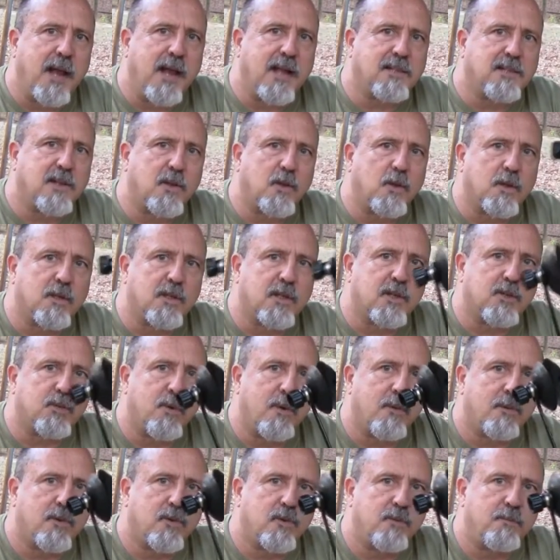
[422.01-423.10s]
I actually thought this
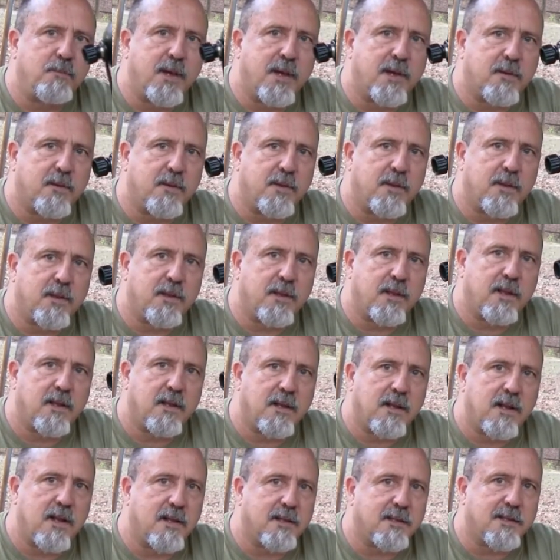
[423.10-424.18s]
one would do better in the, in
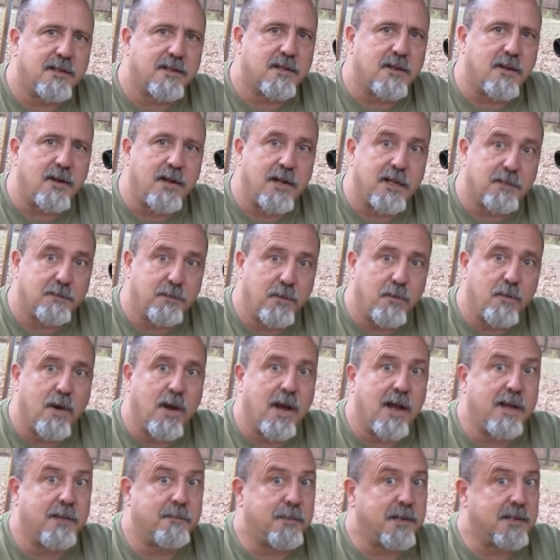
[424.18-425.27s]
the contest. Don't ask me
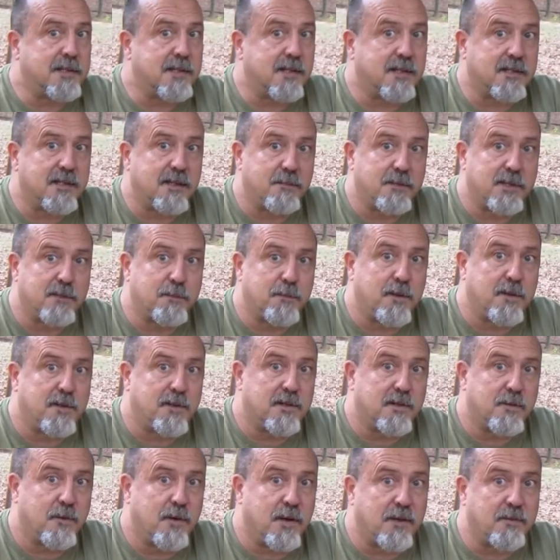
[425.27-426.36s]
why, based on some
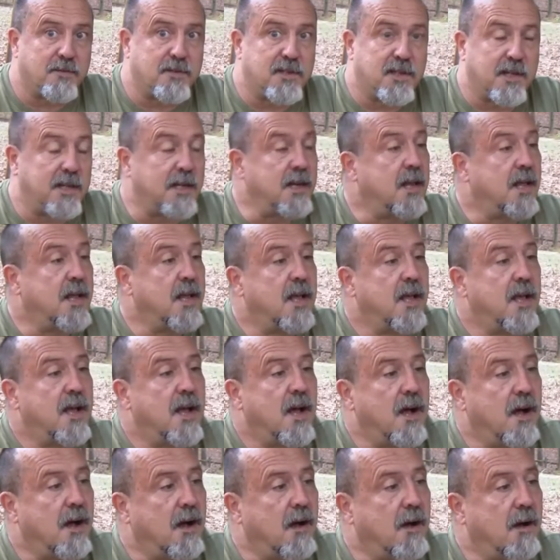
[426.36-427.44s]
experience and what I've seen.
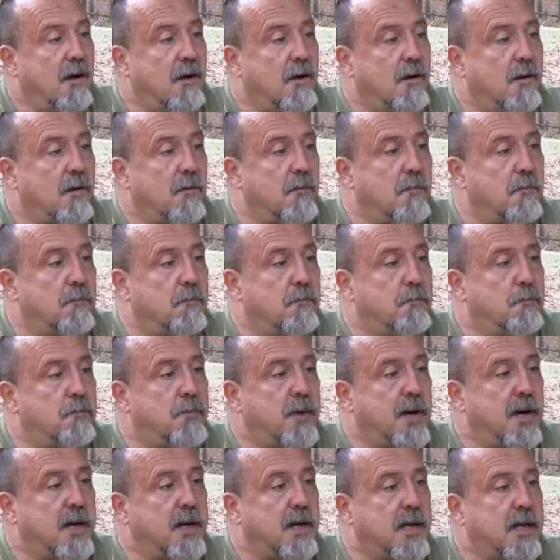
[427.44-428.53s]
Um,
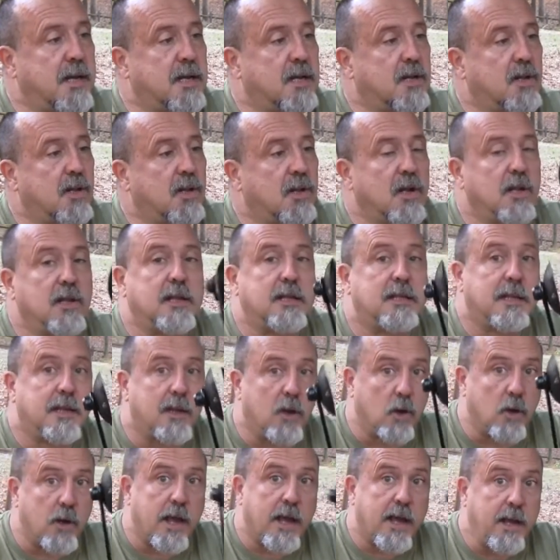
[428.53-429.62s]
but it clearly did
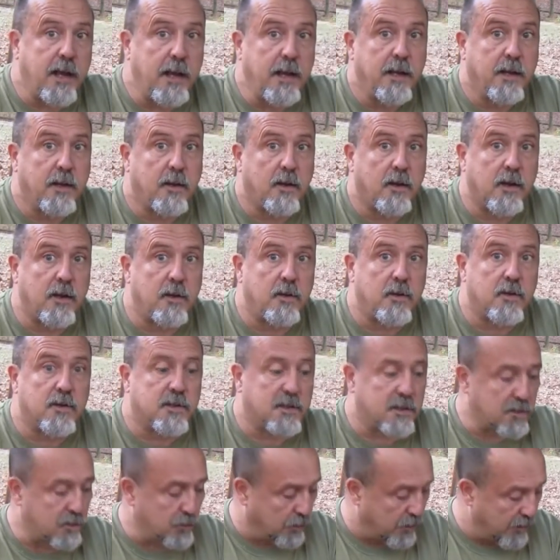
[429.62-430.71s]
okay. You can use
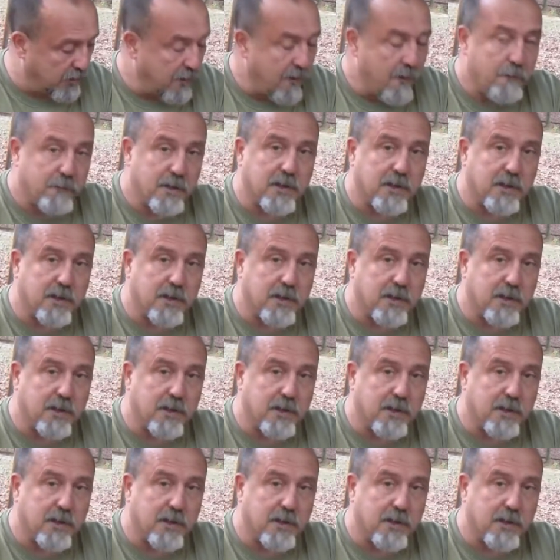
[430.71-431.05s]
this one.